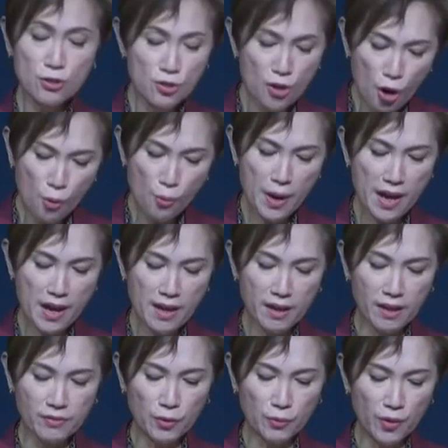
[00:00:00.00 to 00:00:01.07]
no
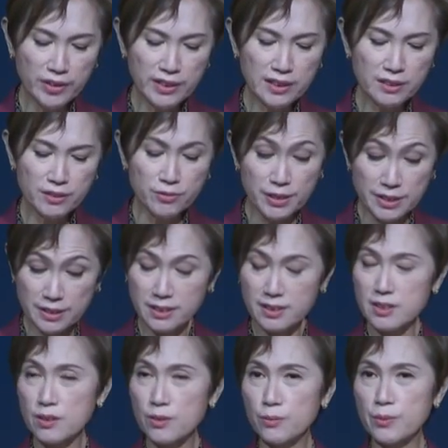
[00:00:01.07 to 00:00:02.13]
way of avoiding the
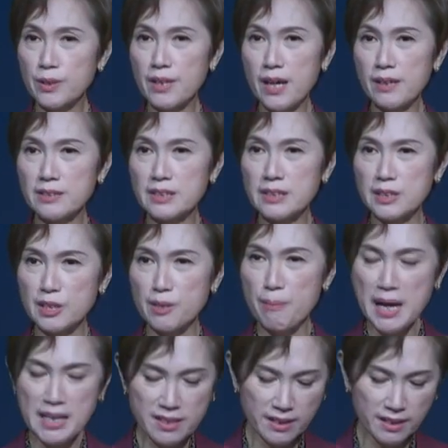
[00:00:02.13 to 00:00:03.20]
risks without
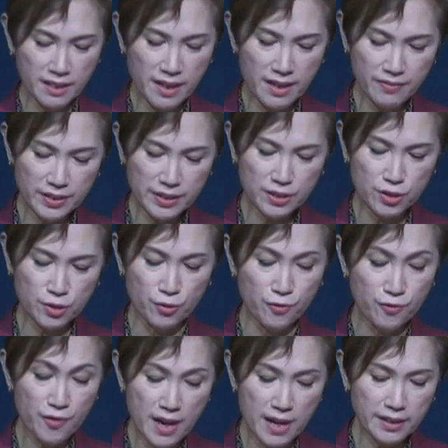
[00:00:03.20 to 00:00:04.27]
systematic efforts to
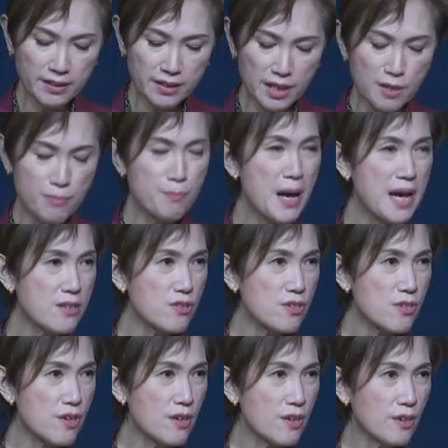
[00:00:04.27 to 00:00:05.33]
find and
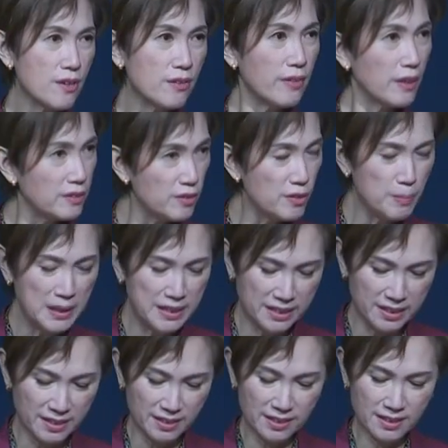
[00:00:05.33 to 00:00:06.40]
patch
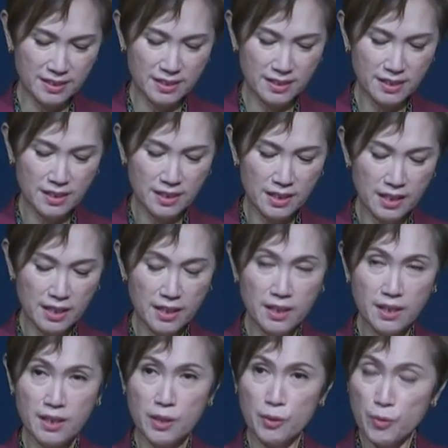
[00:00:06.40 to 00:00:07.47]
vulnerabilities.
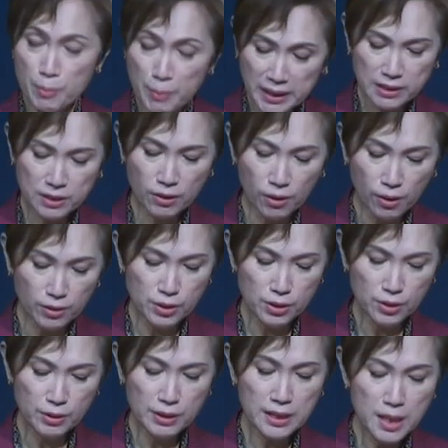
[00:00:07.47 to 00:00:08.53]
We must
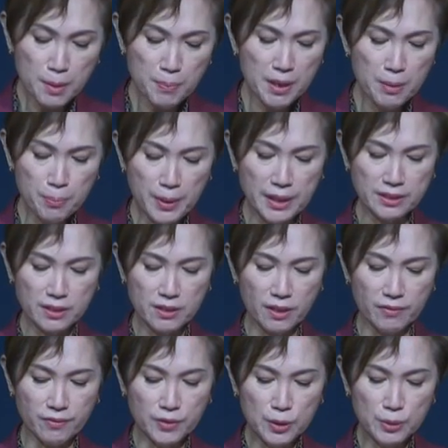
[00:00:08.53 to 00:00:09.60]
also keep abreast
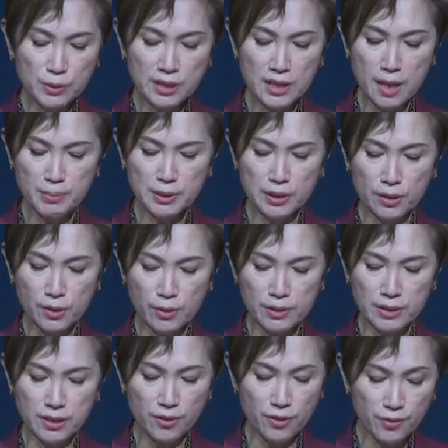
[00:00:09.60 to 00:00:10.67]
of new
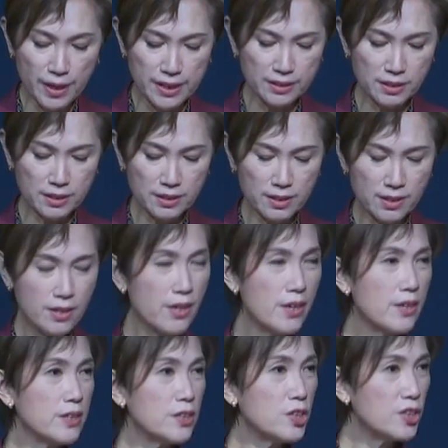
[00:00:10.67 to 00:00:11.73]
cybersecurity threats
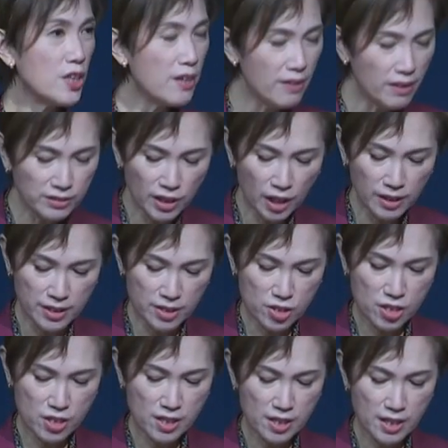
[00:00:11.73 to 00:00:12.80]
share our
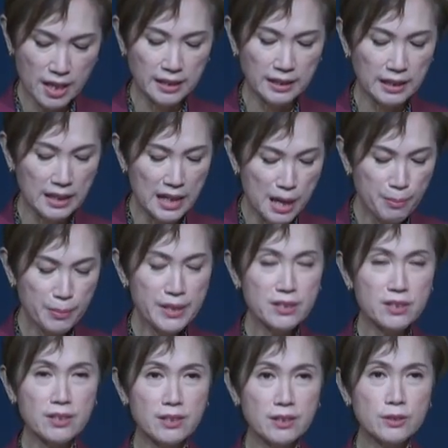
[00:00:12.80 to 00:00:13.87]
knowledge, and
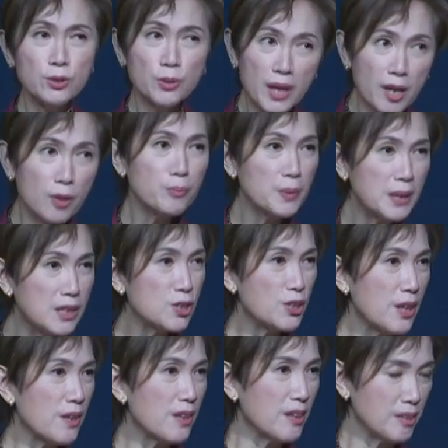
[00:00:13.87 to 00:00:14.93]
collaborate to help
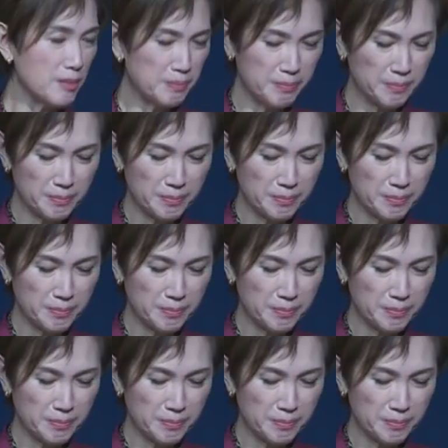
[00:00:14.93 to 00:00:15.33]
each other.